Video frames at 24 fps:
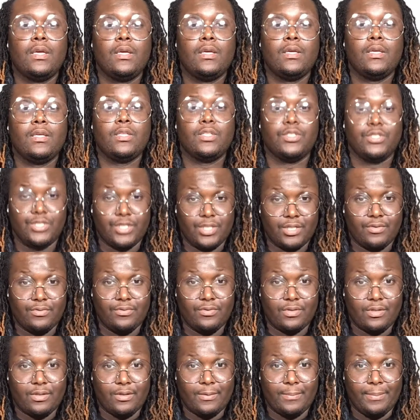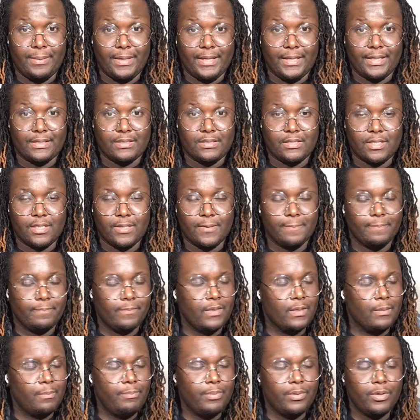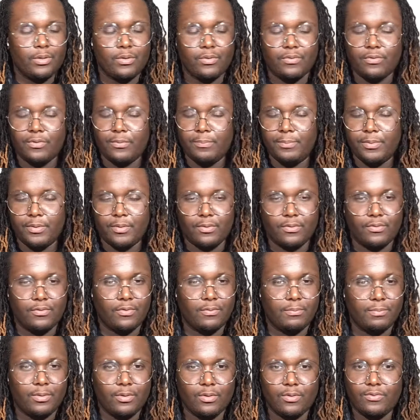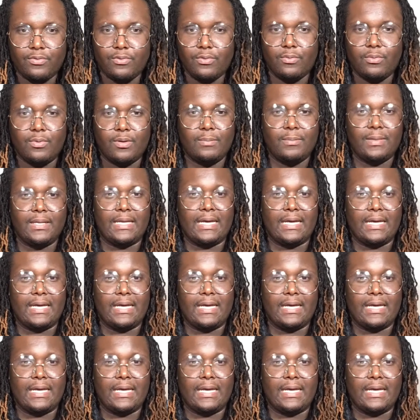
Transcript: Jennifer Lopez. Beautiful, beautiful, beautiful woman.